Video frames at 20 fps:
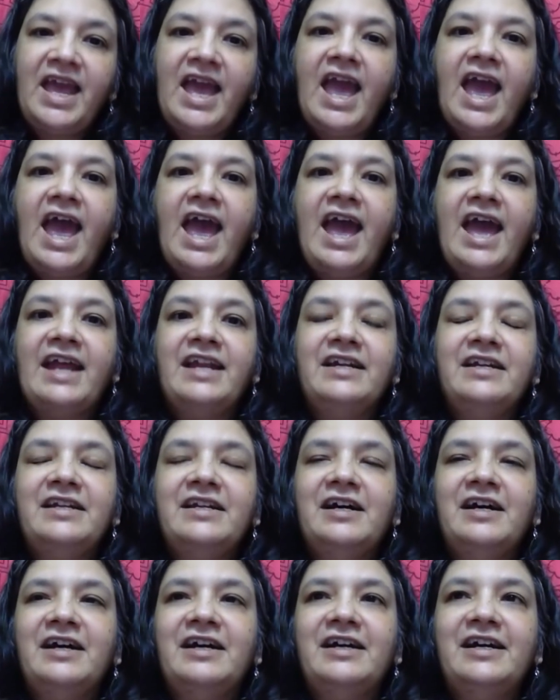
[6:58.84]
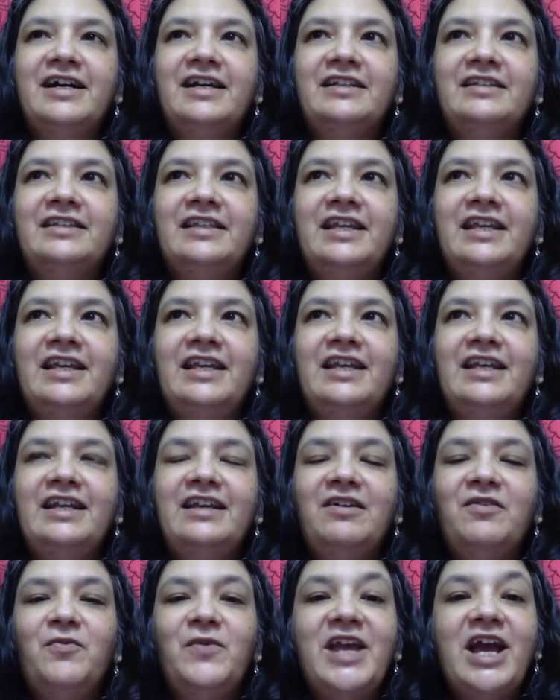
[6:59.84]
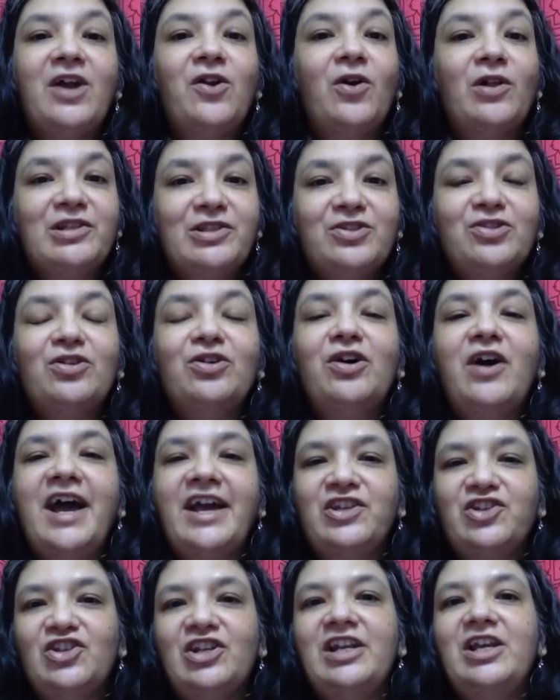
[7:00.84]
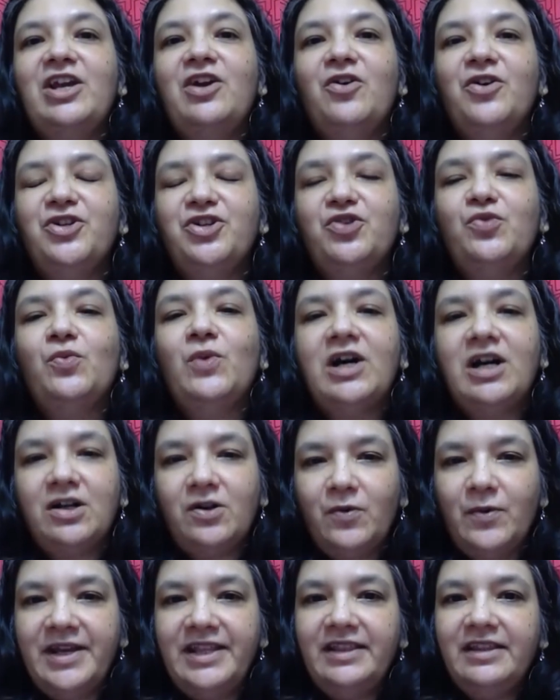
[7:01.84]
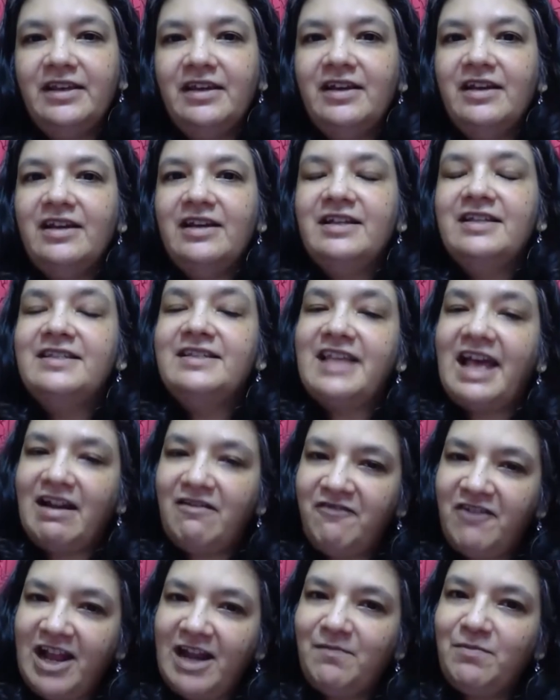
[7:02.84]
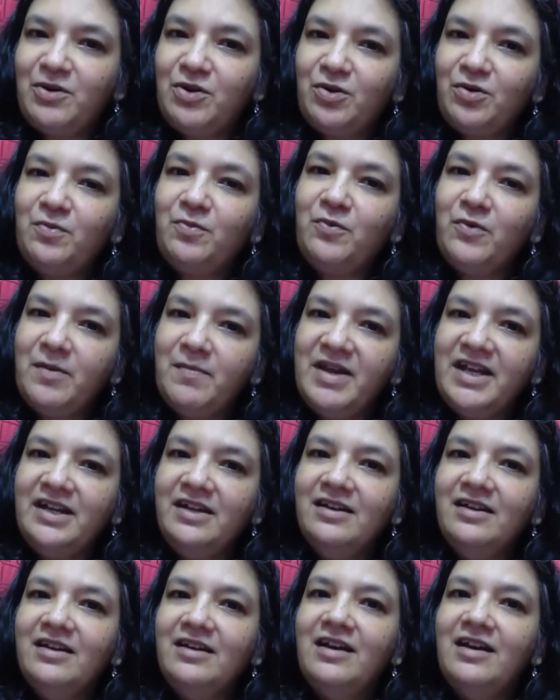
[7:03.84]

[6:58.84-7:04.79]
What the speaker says: And we are also actually going to work with self-help group women,